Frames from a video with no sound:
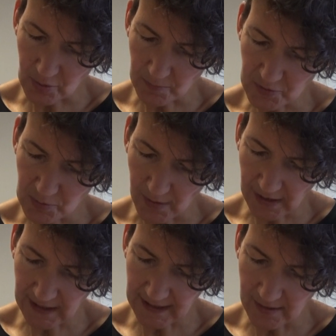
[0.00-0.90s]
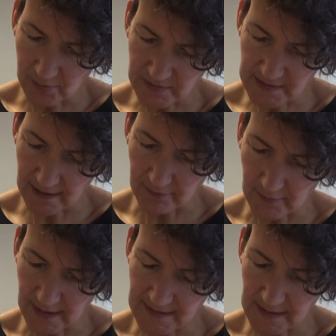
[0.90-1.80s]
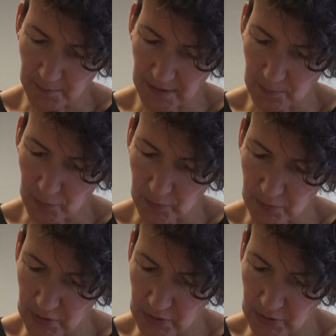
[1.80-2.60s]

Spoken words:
up to a clown terrorising people.